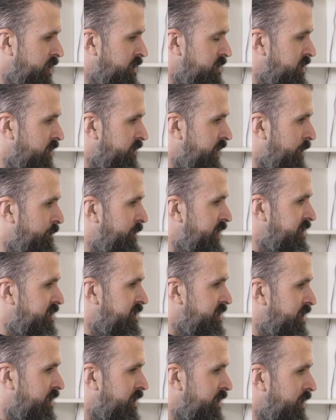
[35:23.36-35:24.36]
So that
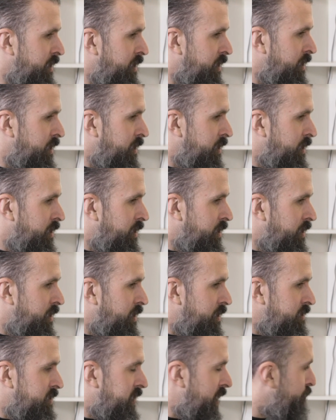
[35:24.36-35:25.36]
means that
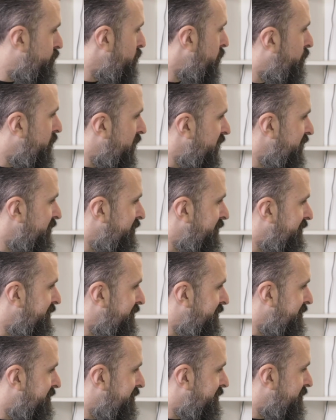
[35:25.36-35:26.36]
they're probably
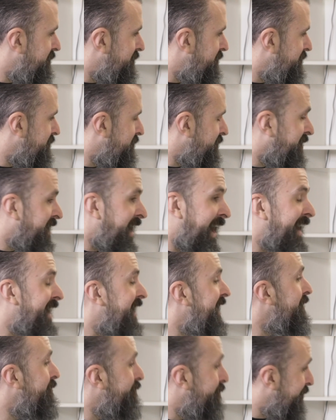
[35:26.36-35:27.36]

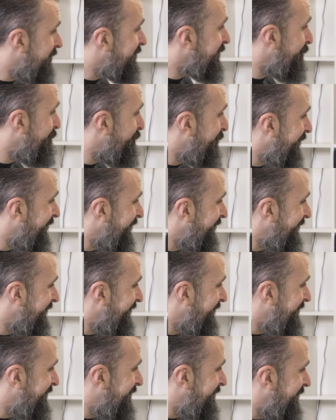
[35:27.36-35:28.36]
gagging for someone
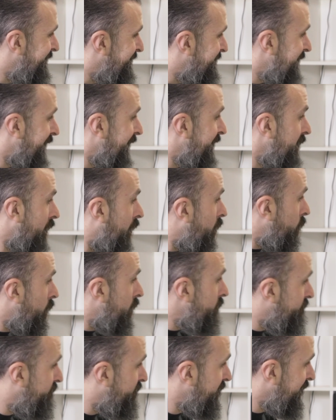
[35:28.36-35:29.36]
to say, "Oh,
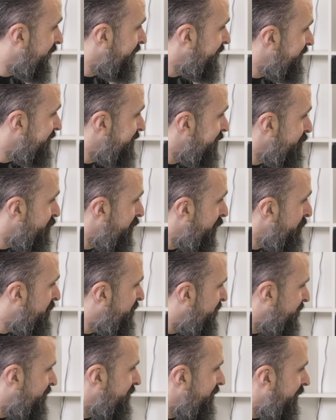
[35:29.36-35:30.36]
I'm feeling this as well."
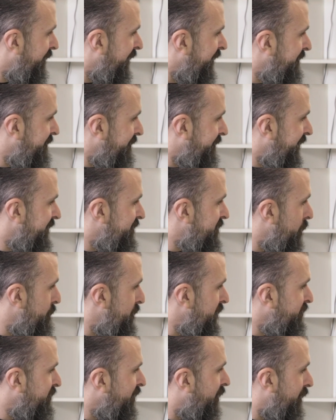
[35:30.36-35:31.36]
I
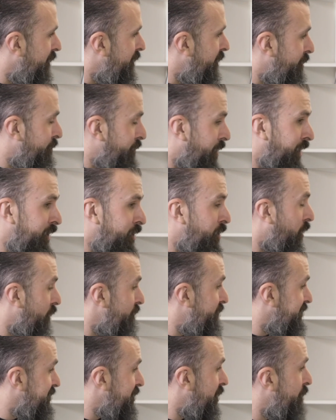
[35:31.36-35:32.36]
mean, not a lot
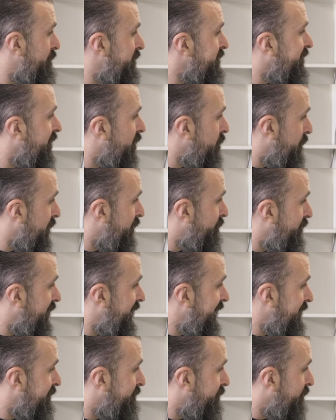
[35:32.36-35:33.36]
of the time it's going to be a
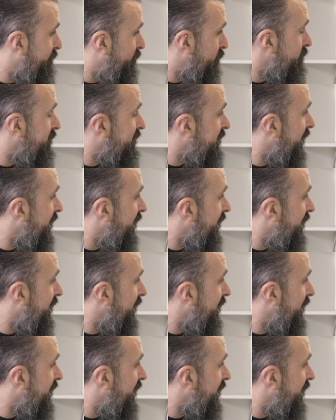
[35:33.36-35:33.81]
relief if you say.